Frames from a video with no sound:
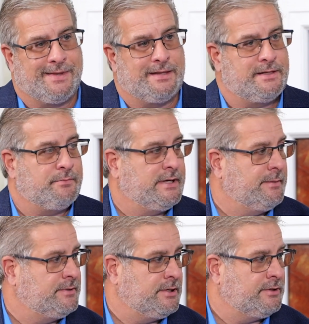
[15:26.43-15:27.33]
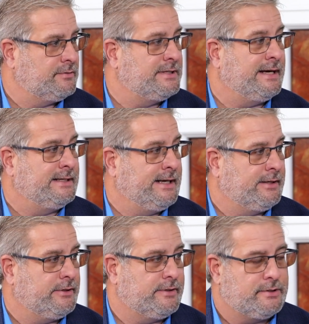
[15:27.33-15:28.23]
sometimes they're tied
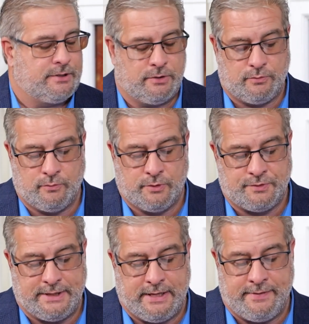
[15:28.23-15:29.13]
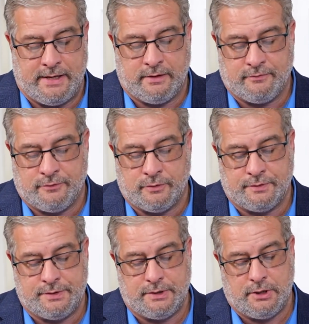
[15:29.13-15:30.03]
together. And so we'll see how that
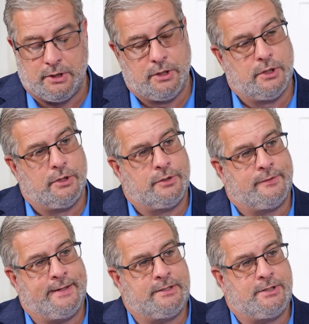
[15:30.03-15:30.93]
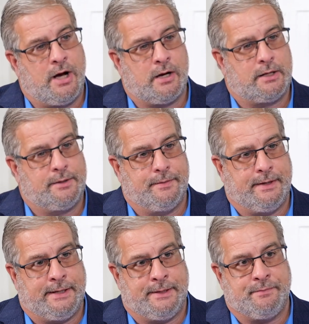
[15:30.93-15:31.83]
unfolds. So let's talk,
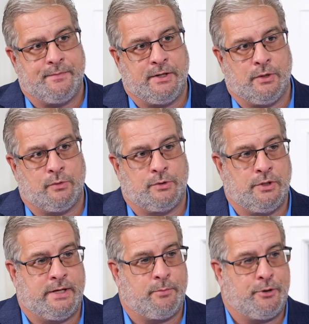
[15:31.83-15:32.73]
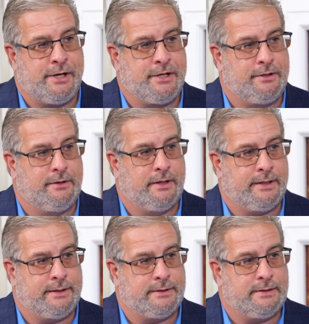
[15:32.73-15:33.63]
you did a pretty,
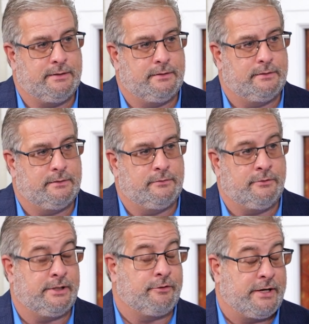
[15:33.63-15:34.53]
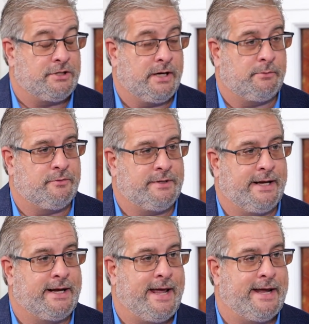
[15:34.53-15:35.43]
really great job of
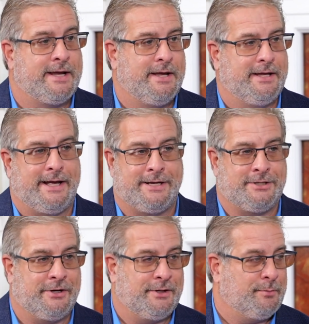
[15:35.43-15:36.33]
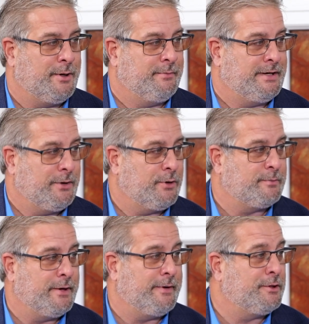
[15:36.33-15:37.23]
saying, hey, I started in the department, I
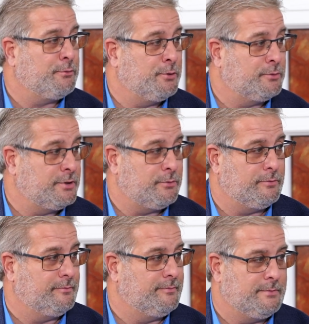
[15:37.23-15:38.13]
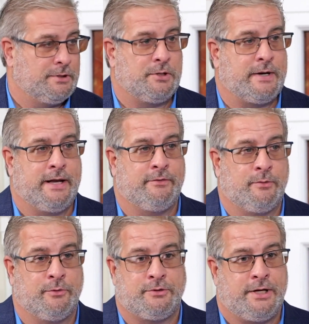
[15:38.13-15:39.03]
worked my way through. So you kind of
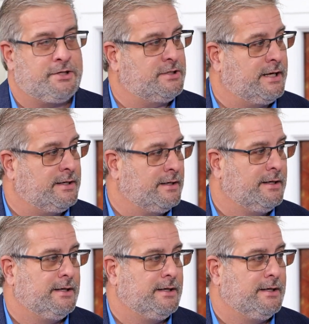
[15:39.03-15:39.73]
almost touched on